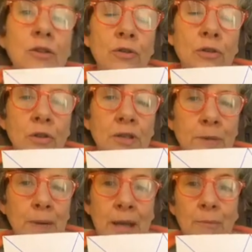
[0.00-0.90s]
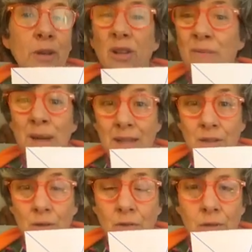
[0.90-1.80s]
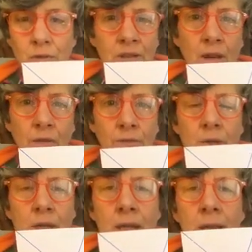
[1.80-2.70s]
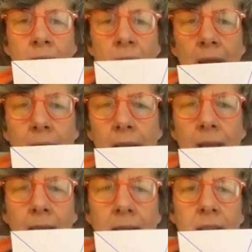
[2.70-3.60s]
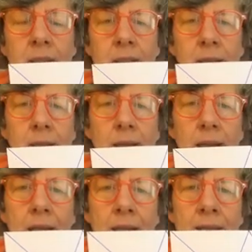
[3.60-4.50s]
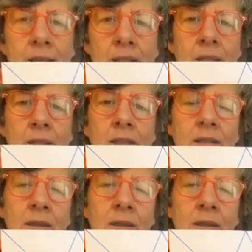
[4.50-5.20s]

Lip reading: on dotty paper, and you can make the dots yourself. And then just